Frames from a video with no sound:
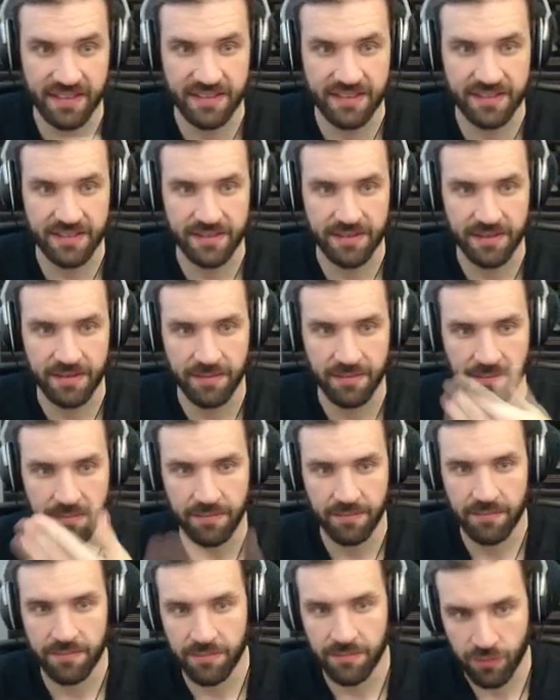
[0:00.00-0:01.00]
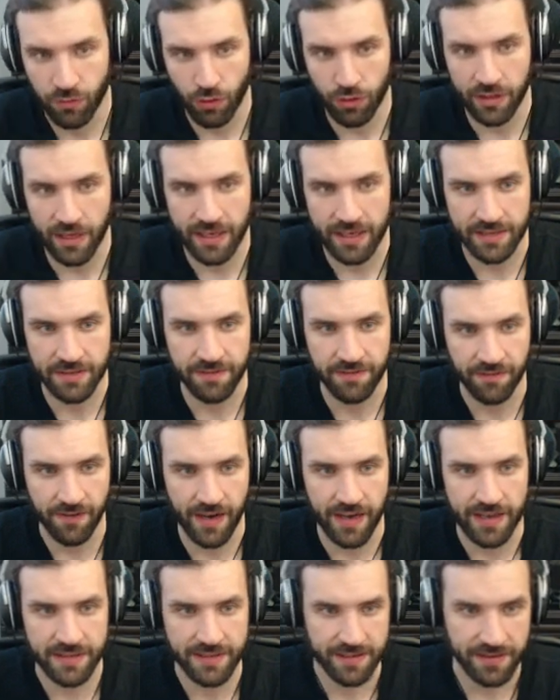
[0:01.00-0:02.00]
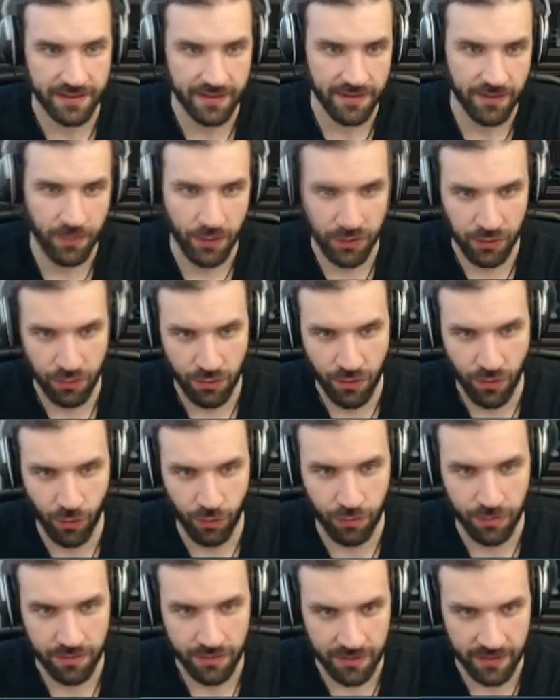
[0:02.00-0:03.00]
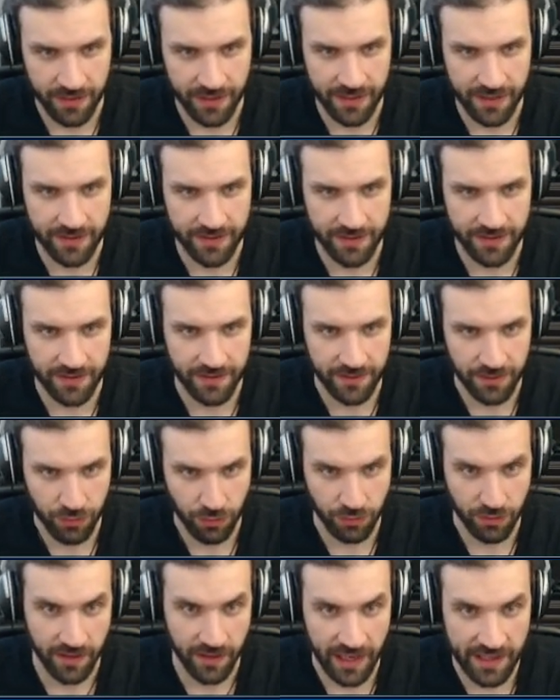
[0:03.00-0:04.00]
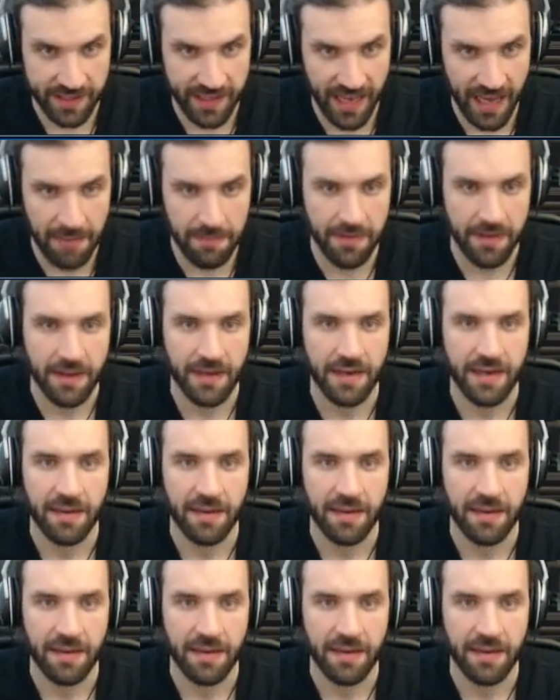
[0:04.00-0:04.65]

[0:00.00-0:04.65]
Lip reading: it's not as fast when you go like into the late game,